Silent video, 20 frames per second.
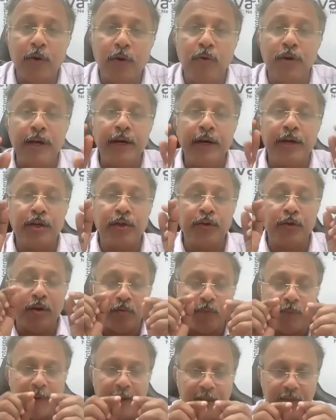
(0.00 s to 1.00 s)
I don't need to
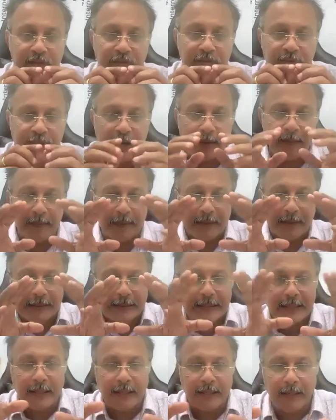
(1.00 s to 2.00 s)
even waste time
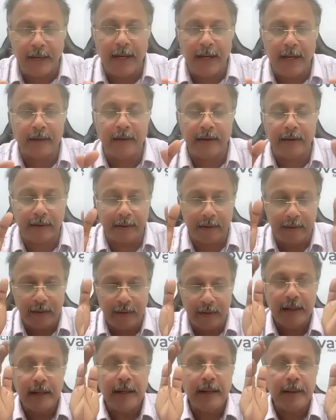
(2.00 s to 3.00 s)
creating
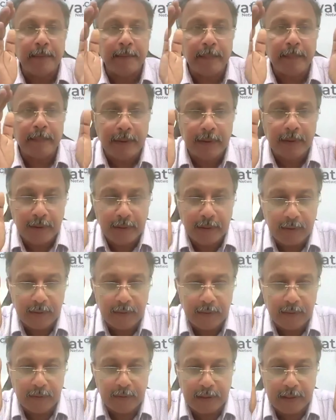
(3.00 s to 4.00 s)
a
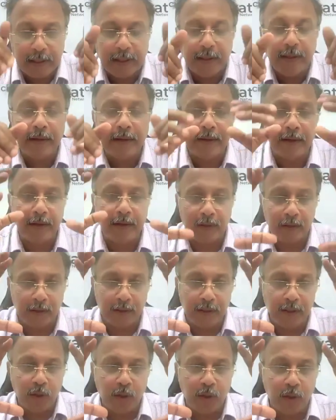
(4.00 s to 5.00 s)
content
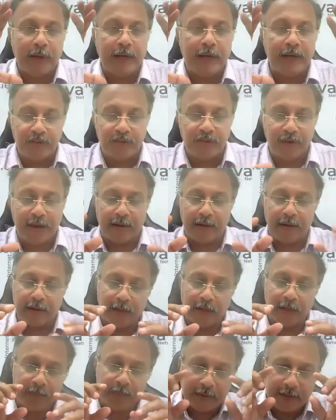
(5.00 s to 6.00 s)
into a
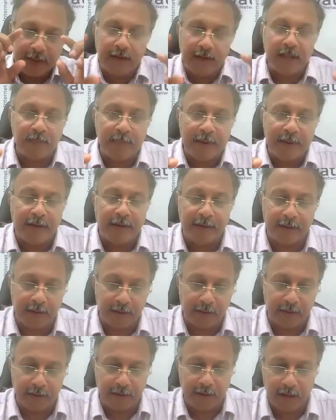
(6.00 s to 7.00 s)
design. Even that is being
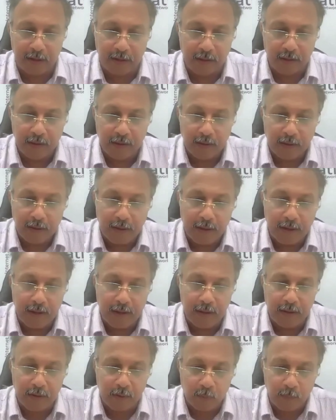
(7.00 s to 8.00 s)
taken care.
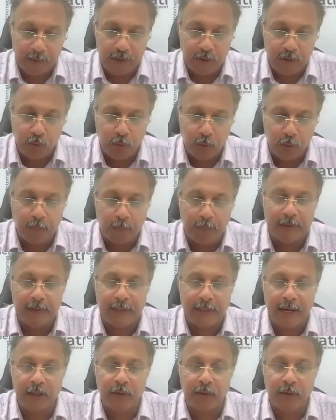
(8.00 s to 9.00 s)
And when you
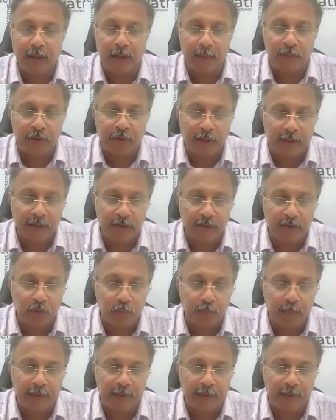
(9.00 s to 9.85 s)
open that, you'll come to, I'll just